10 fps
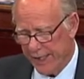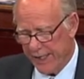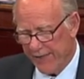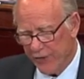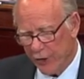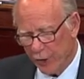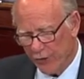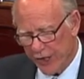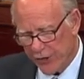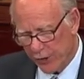Even though
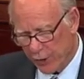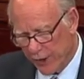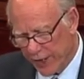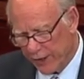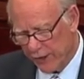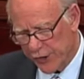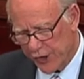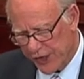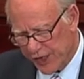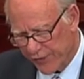these are critical,
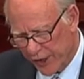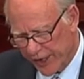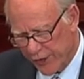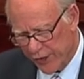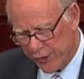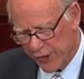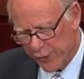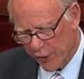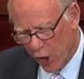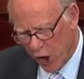successful industries
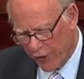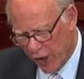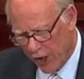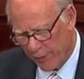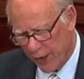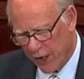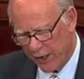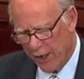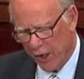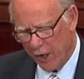with all the
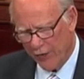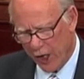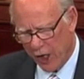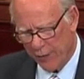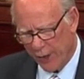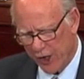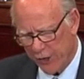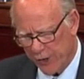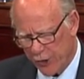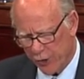
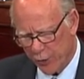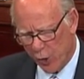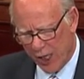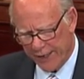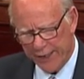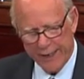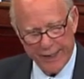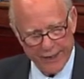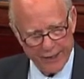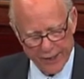hallmarks we should want
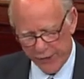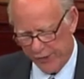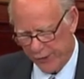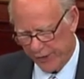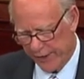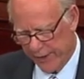in an industry.